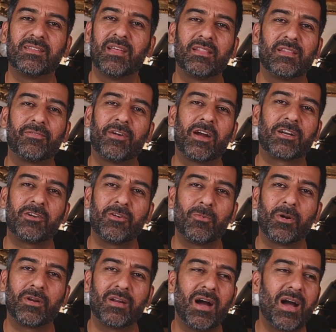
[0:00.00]
than the
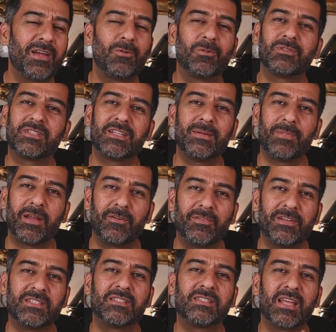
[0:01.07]
factory one? I don't see many
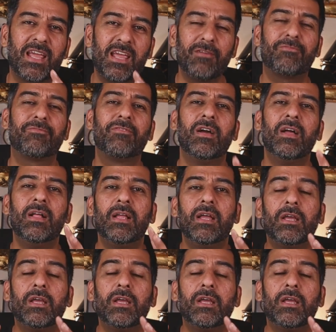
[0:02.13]
reasons. If